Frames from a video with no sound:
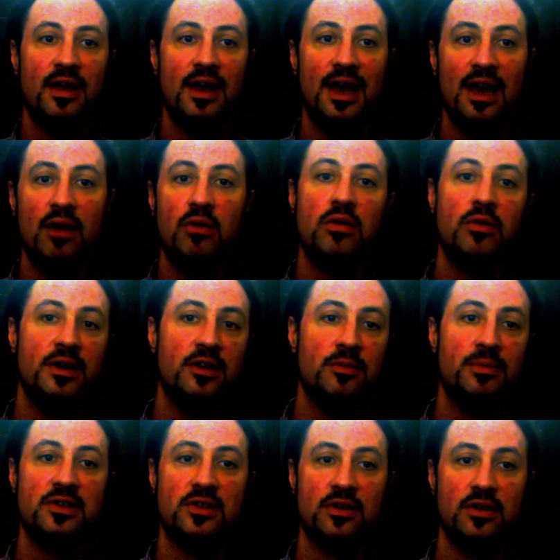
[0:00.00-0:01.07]
how are we to
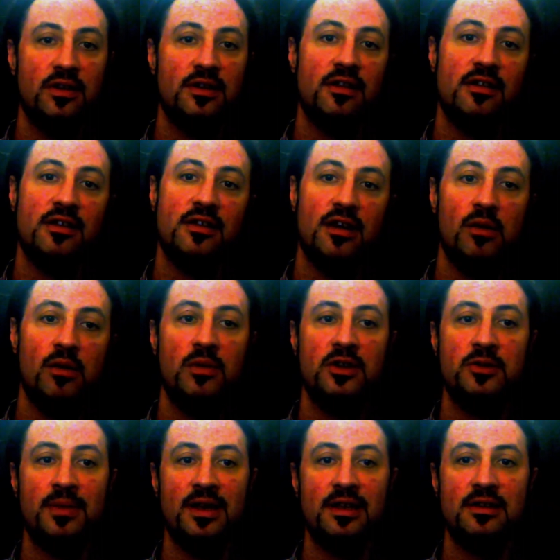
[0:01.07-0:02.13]
be certain that the time we
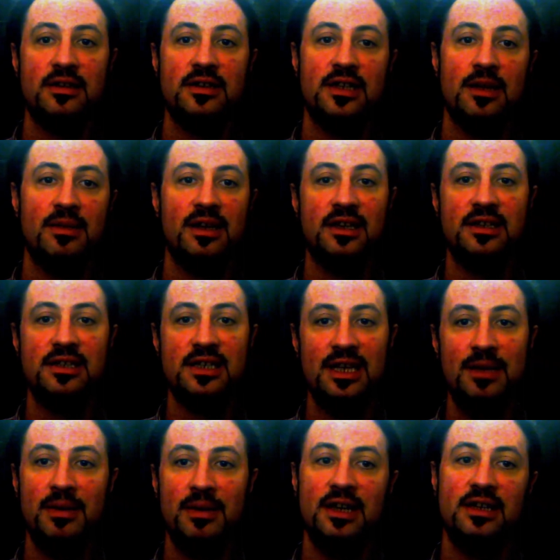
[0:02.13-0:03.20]
spent seemingly
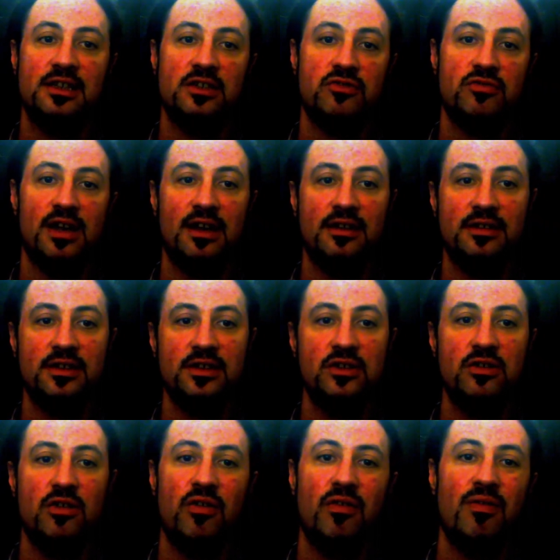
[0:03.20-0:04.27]
sleeping in this reality is
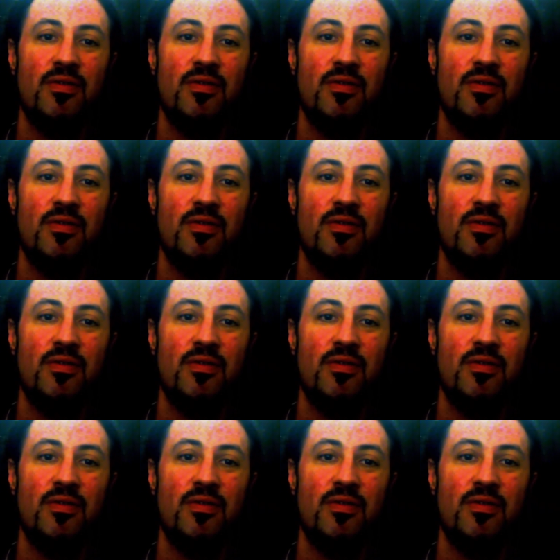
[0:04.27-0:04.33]
not